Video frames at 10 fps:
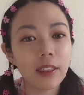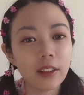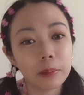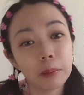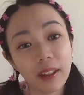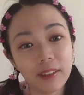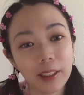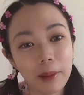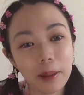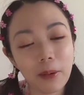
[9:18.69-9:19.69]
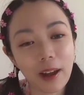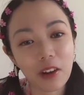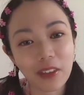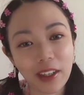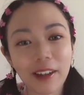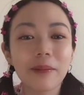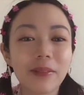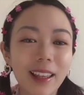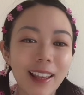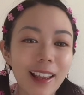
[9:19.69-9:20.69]
there's plenty of people out there.
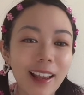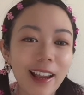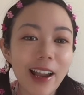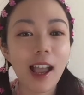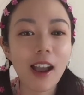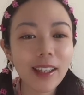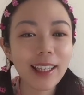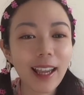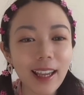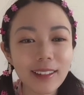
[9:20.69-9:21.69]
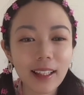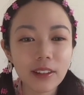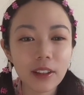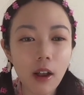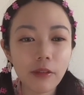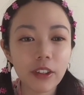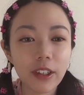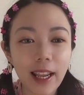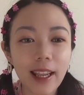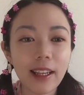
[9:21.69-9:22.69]
Okay guys, that's all for
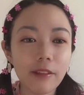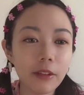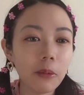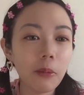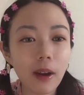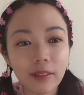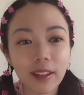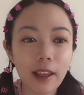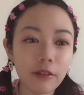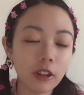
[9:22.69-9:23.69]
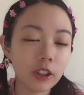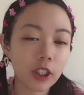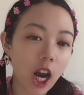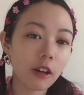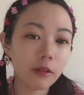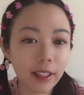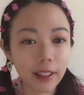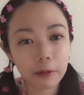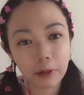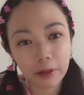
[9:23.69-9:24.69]
today. If you want to have your chart
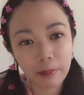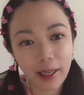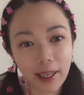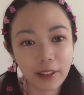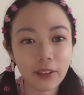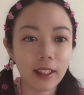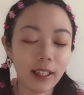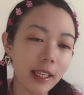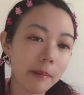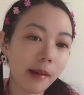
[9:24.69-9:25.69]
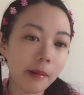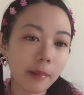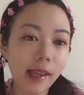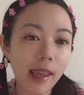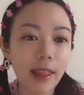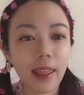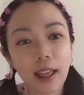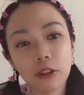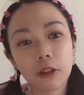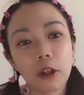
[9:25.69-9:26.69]
reading with me, you can email me at
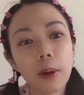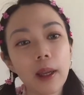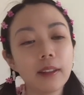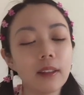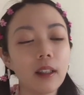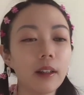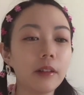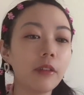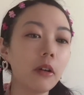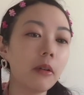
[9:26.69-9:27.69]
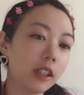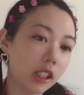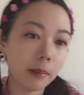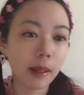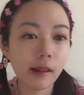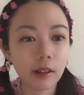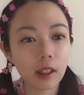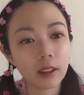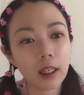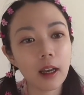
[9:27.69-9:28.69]

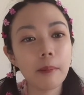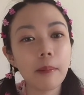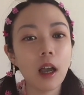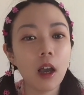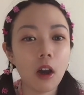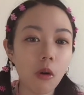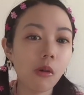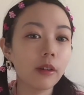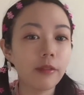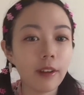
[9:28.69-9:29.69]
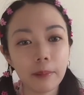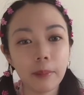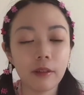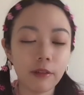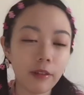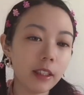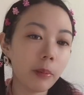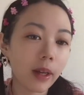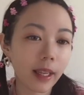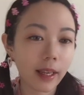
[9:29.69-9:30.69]
astroways.info@gmail.com or find me on
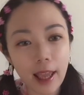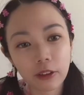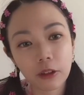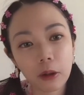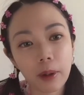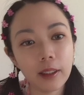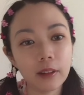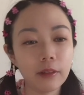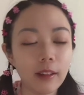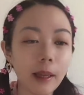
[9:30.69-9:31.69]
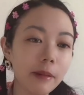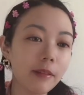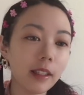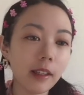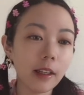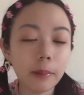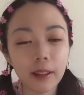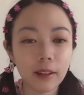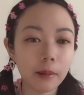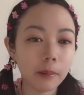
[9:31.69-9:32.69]
Facebook at Astroways. If you like my video,
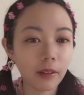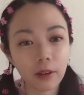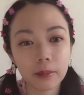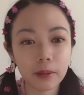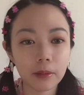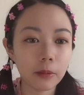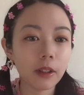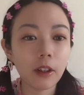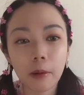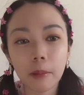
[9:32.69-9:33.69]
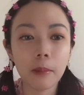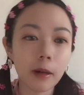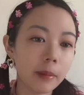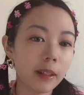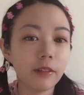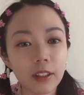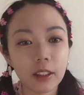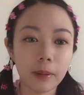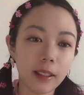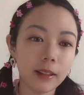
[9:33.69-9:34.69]
please give me a thumbs up. If you want to know more about
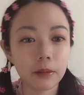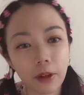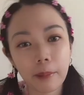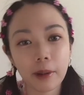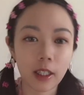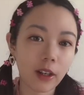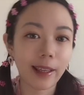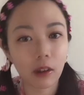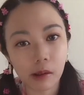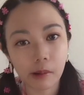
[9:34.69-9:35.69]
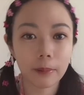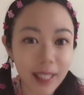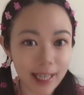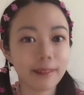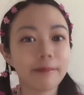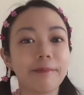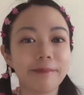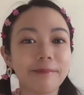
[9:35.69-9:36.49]
metaphysics, please subscribe to my channel and I'll keep you updated.